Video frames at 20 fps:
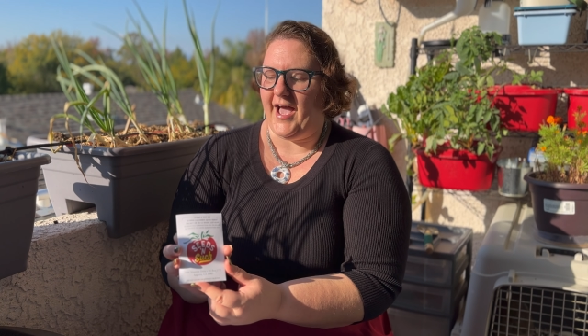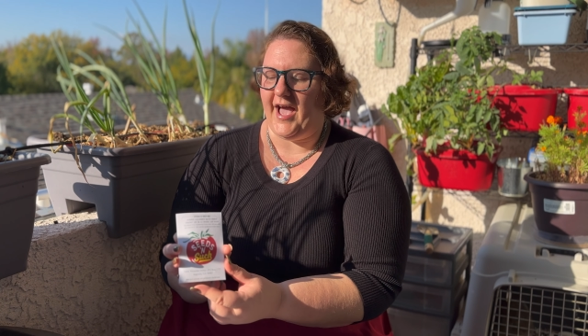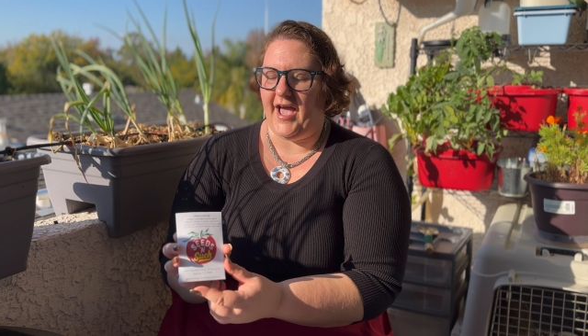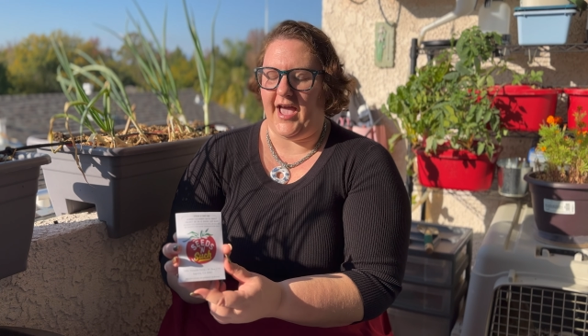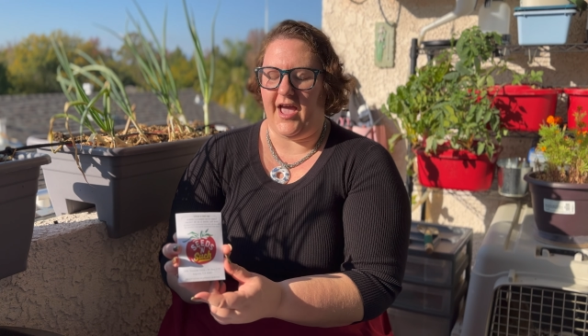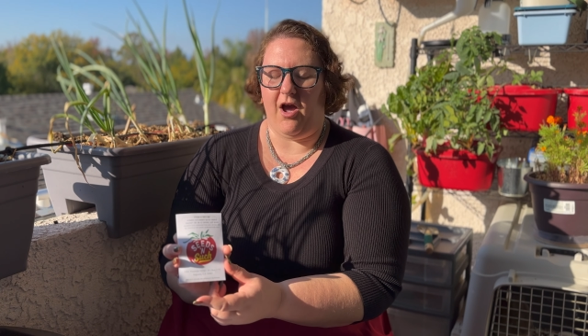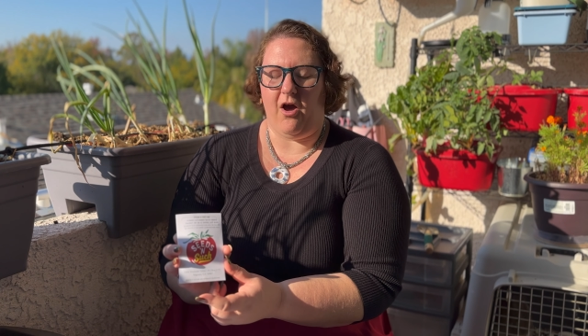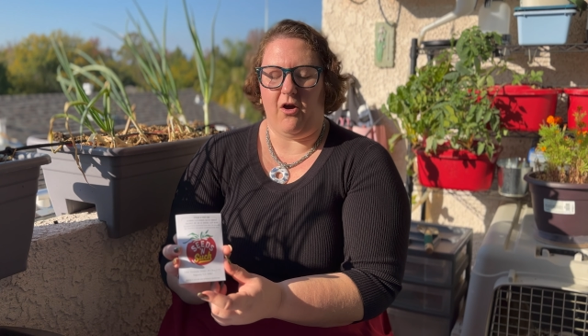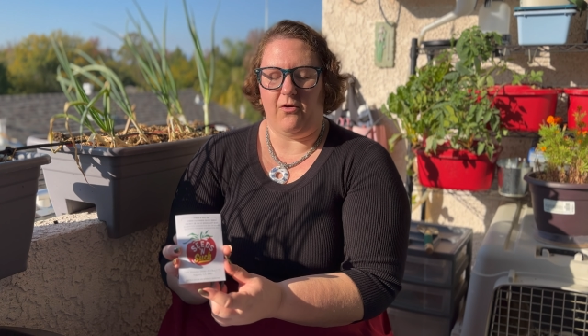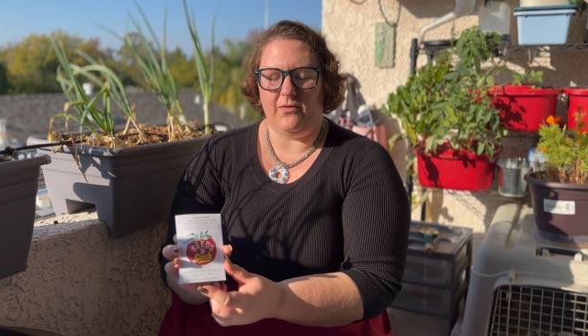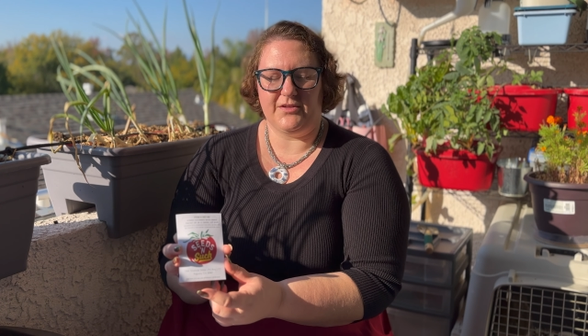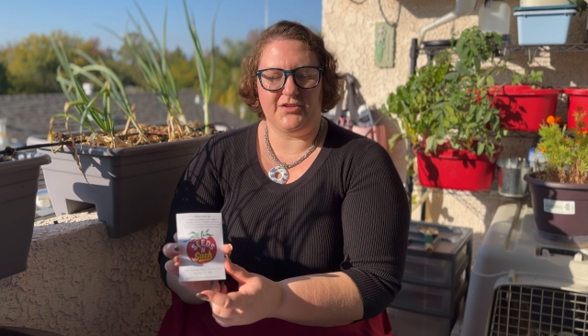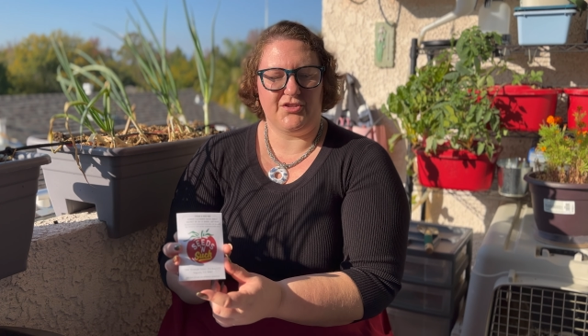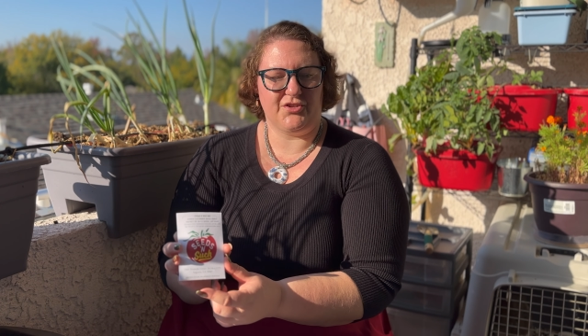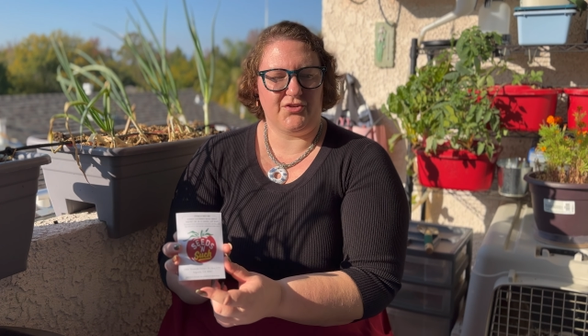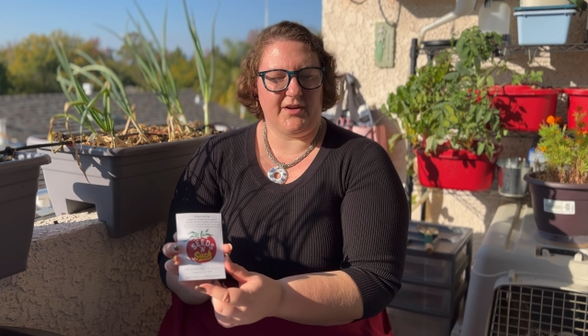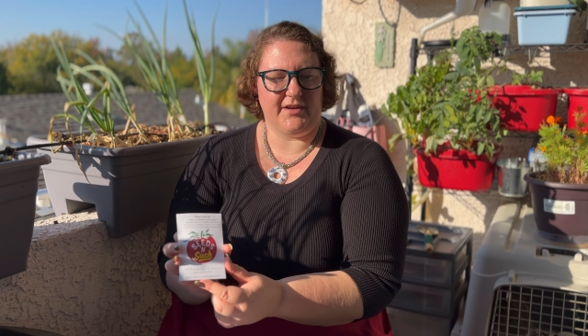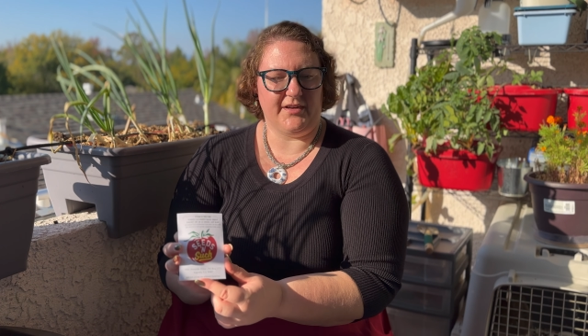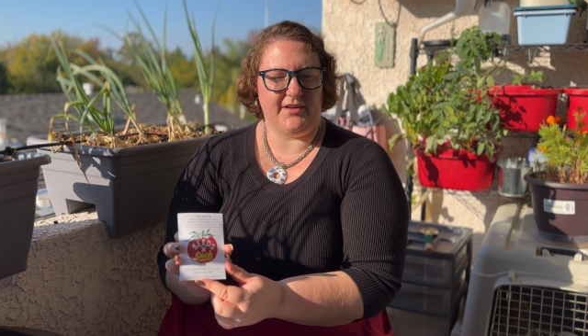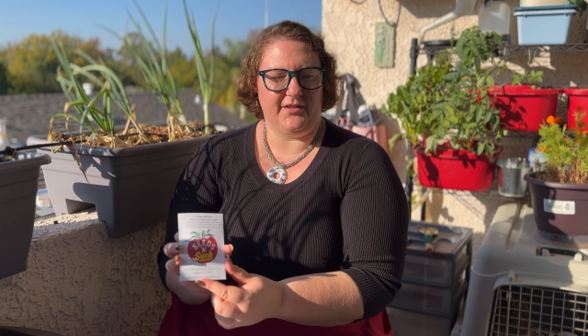I always
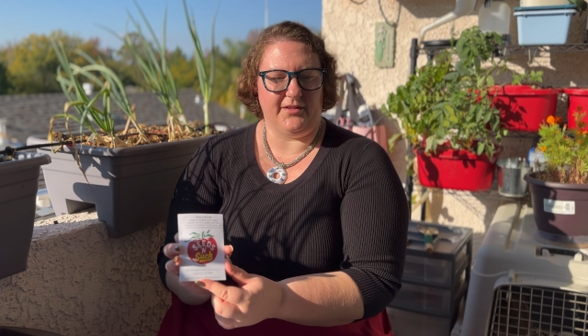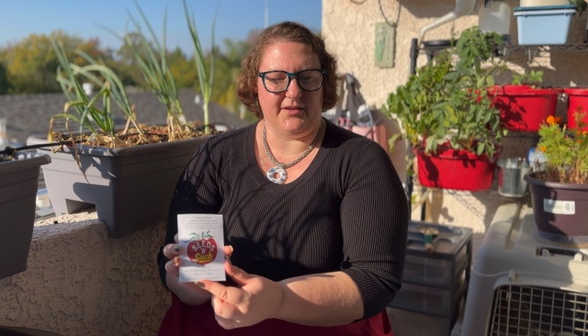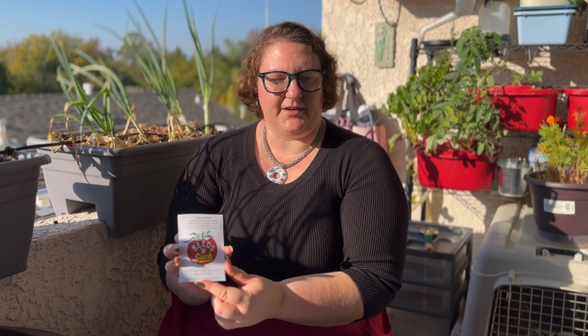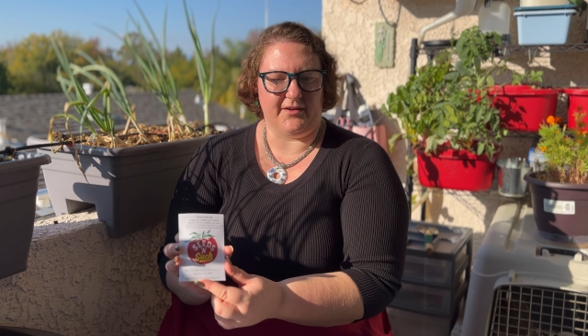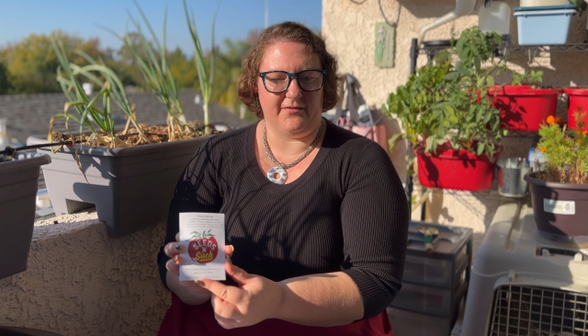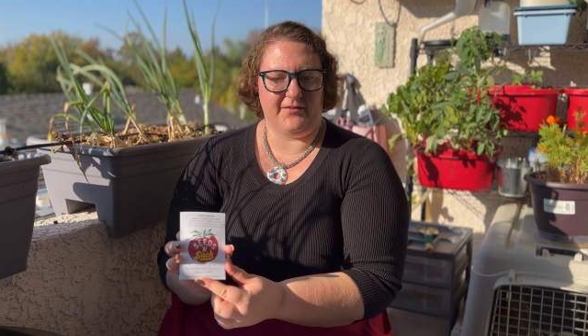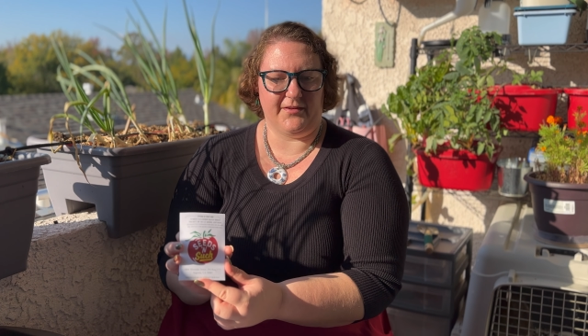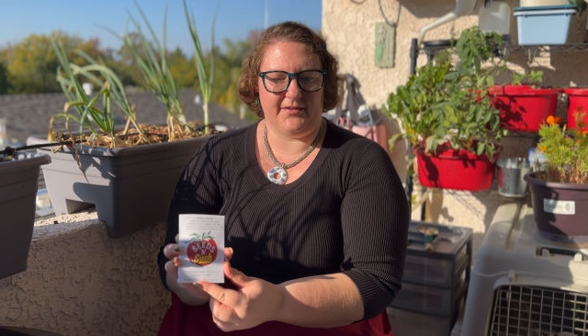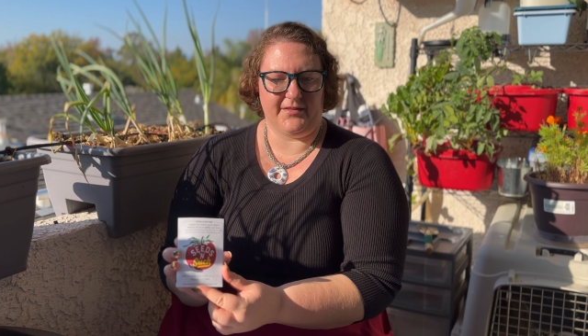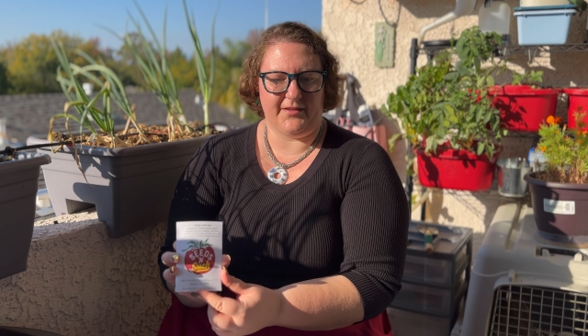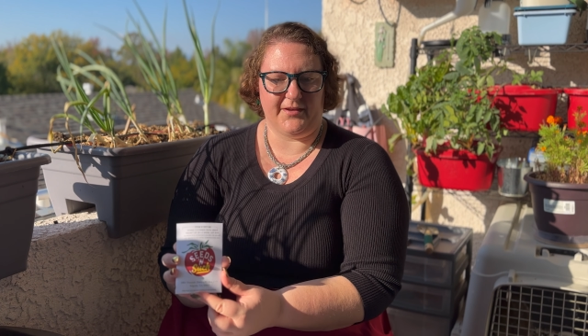try to look for